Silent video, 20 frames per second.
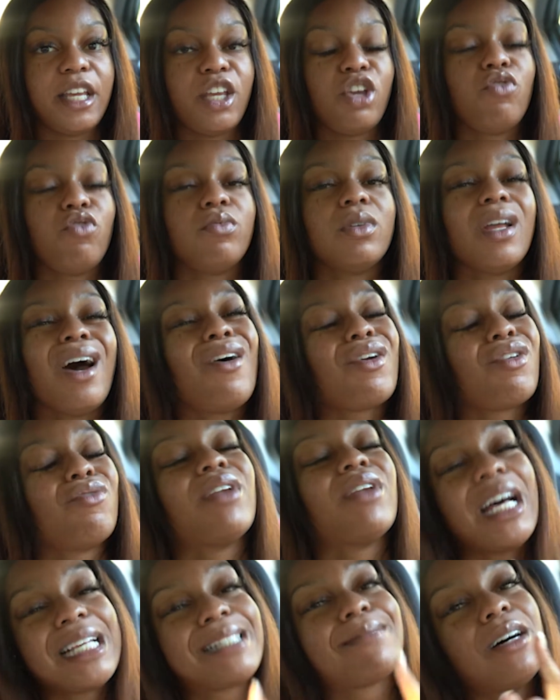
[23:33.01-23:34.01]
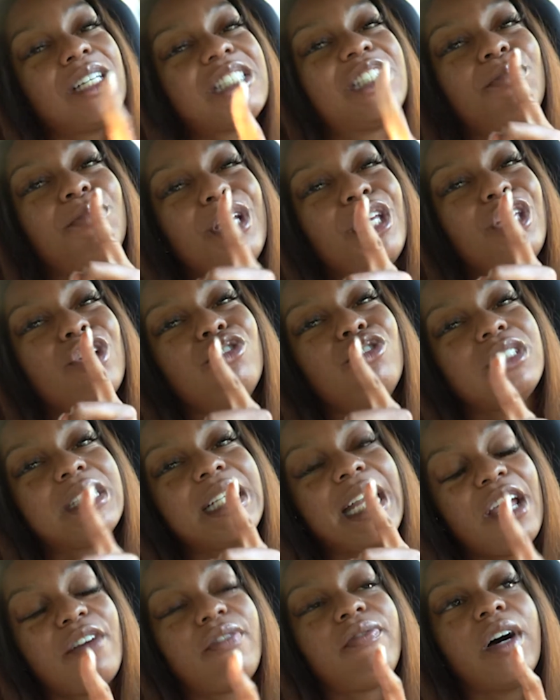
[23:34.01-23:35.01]
You know you're not supposed to be
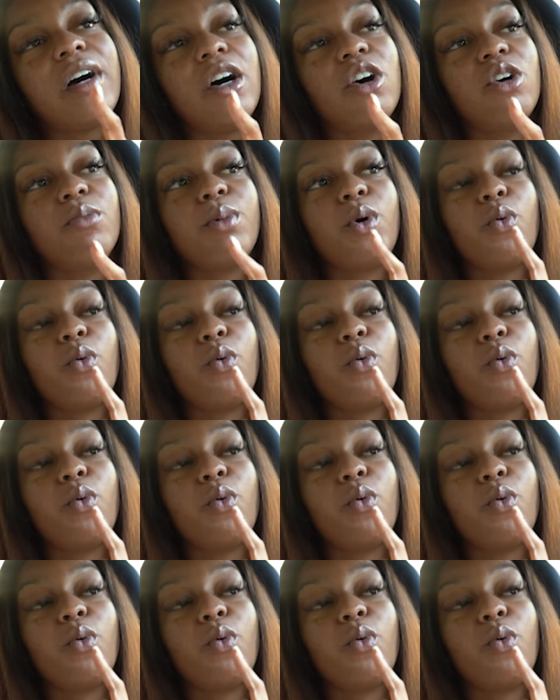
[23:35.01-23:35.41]
using that phone,